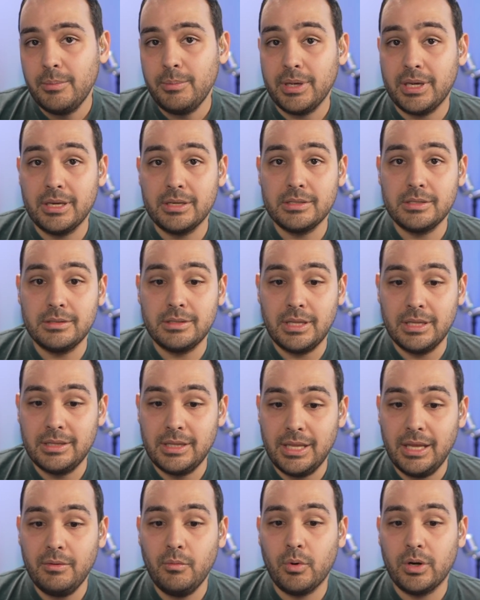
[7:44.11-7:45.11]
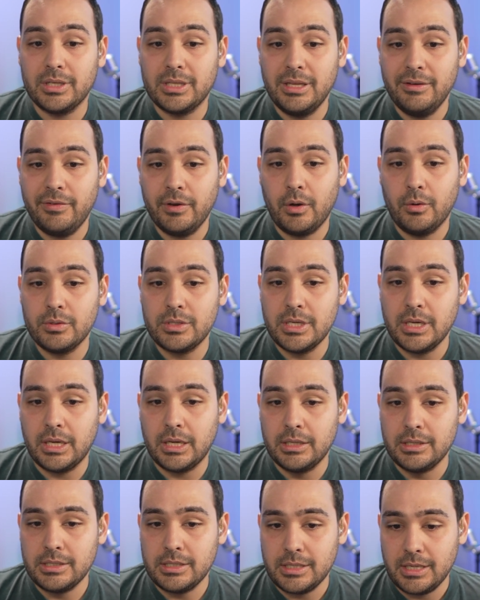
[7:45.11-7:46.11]
because the network difficulty
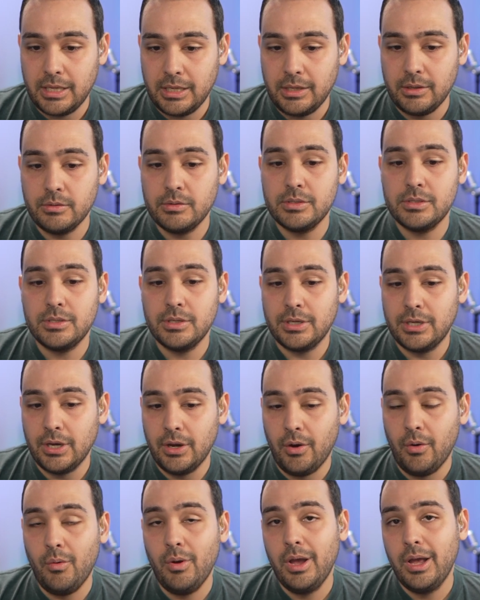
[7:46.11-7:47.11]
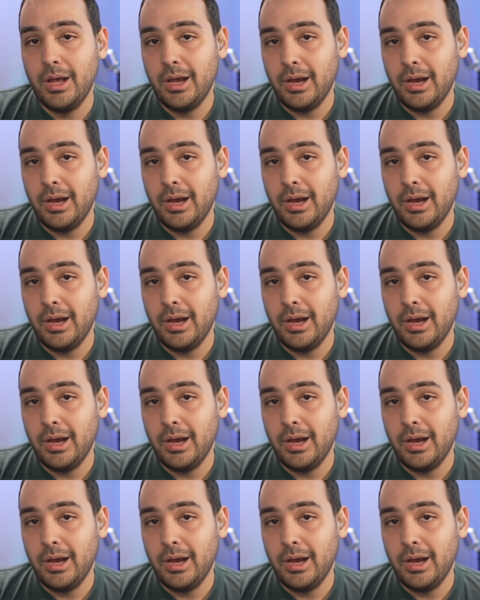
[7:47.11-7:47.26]
continues to go